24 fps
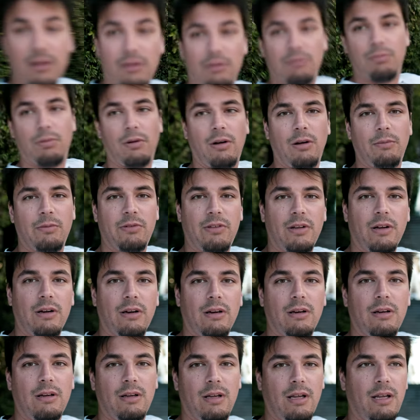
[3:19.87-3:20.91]
of the palms there
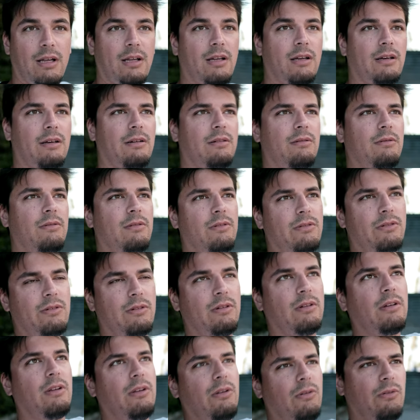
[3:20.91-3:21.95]
and
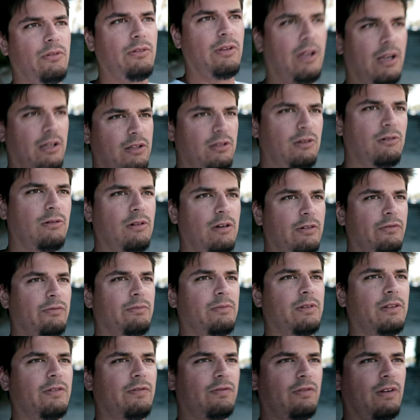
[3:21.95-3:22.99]
use like two of them
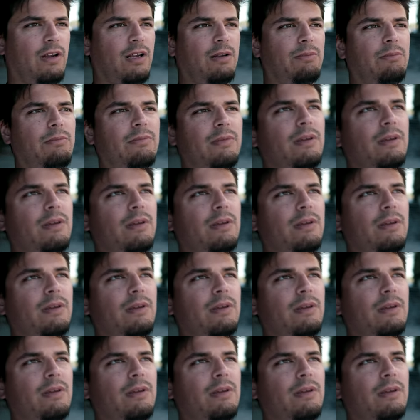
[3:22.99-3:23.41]
to frame